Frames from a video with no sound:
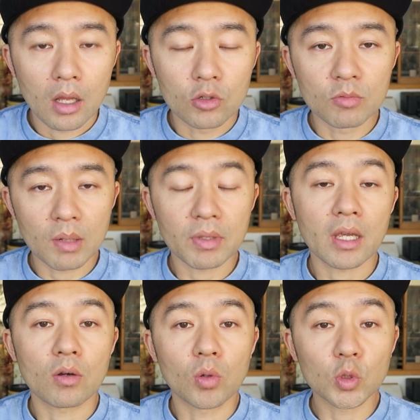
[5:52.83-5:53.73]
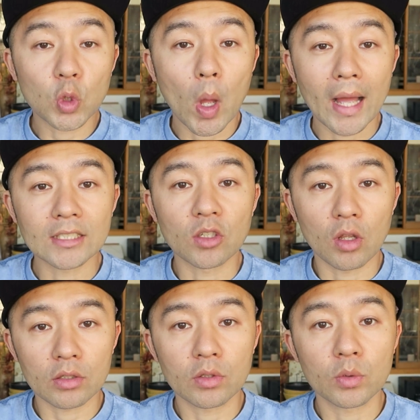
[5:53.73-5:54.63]
umami also has a
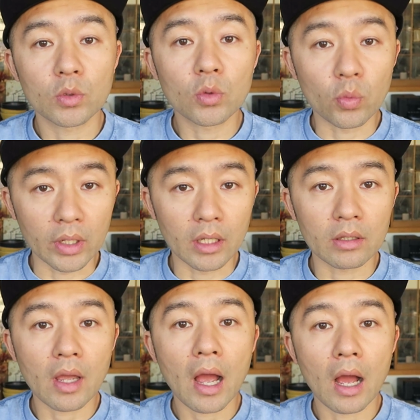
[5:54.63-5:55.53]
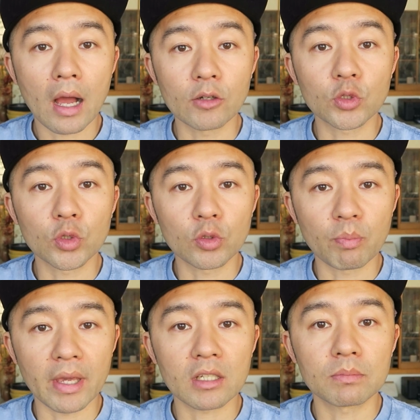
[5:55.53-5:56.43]
lot to do with how to
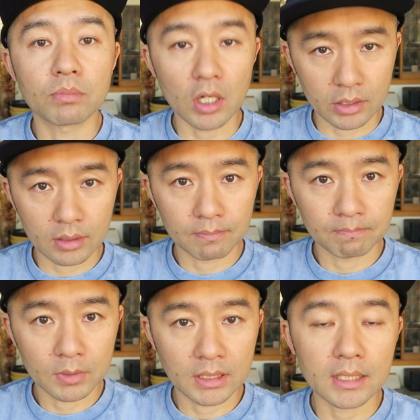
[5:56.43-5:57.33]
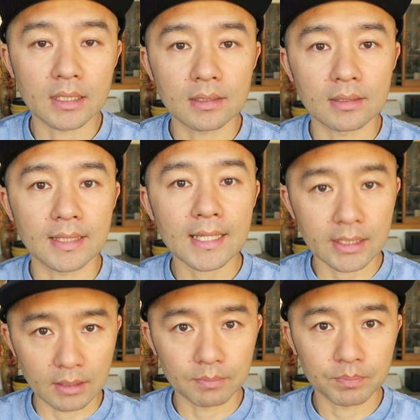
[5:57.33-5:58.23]
make broth, such as
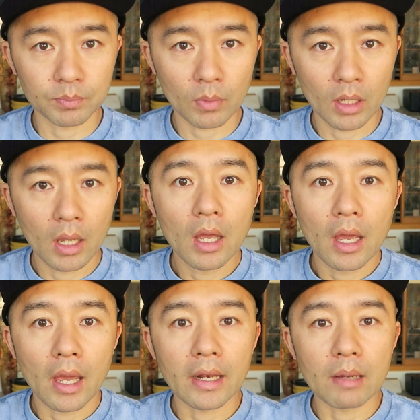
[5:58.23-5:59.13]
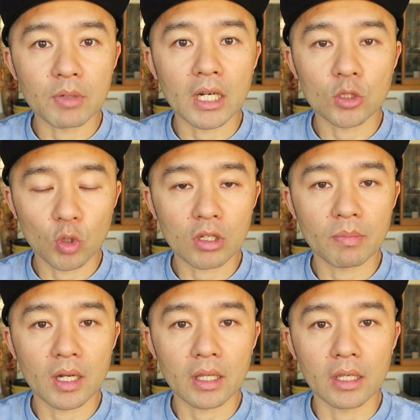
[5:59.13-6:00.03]
dashi. And I'm gonna talk
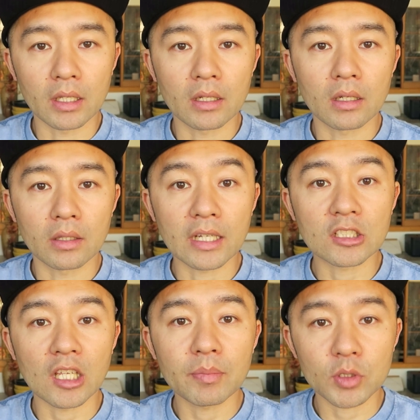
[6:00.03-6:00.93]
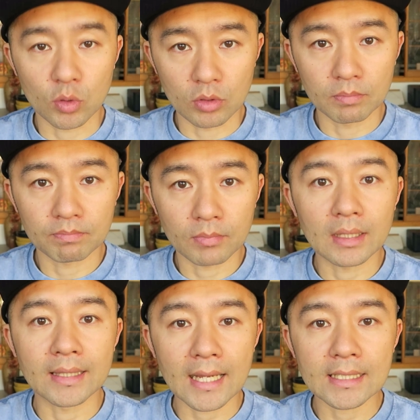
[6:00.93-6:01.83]
about it in the uh, next episode,
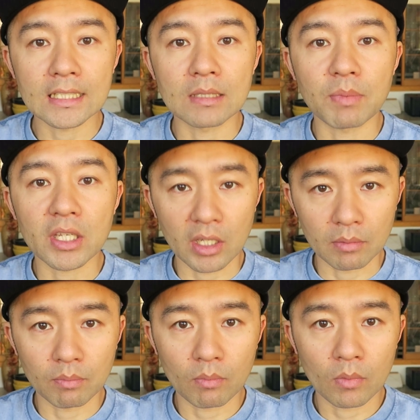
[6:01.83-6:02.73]
dashi making,